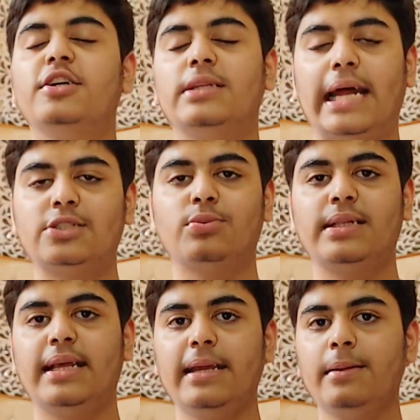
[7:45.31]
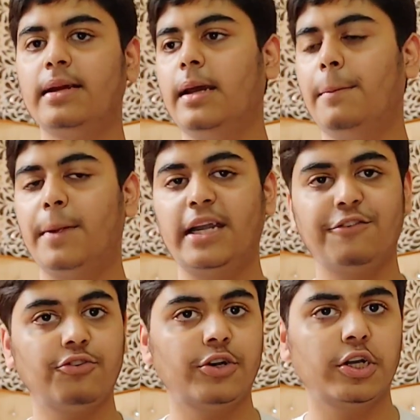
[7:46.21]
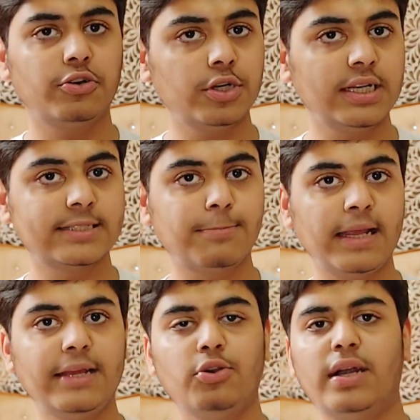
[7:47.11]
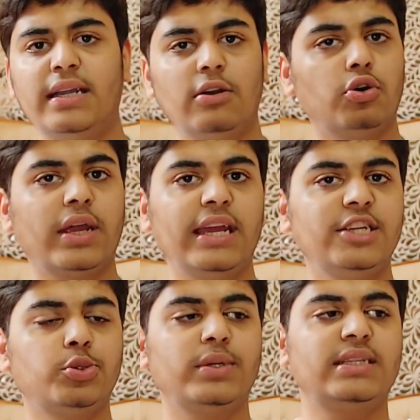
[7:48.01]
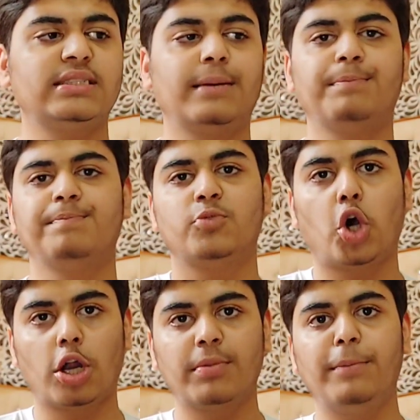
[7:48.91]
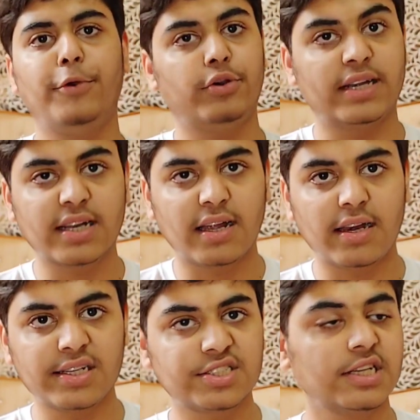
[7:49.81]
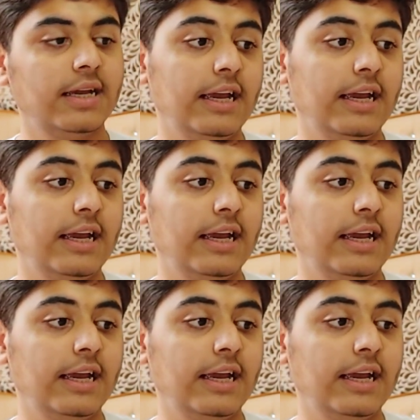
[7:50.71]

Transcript: That's one thing. But if you want a good display, you are okay-ish with some normal muted colors.